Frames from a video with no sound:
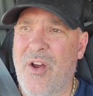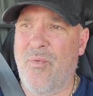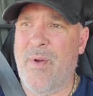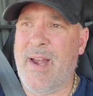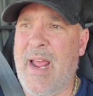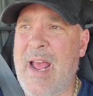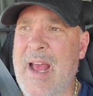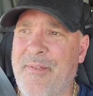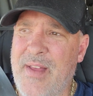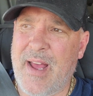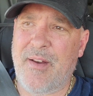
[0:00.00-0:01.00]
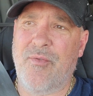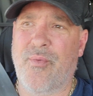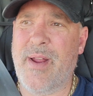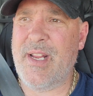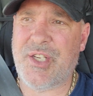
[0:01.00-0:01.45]
when they have that
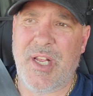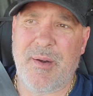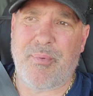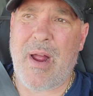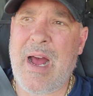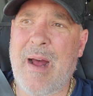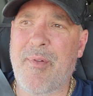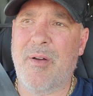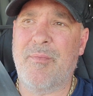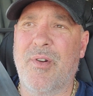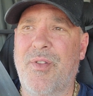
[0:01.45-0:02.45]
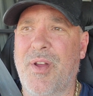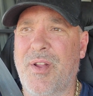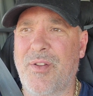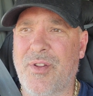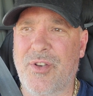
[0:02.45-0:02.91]
regen problem, or
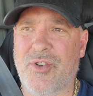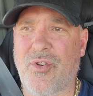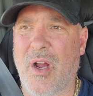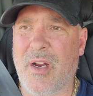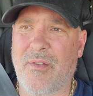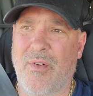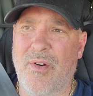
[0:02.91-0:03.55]
the truck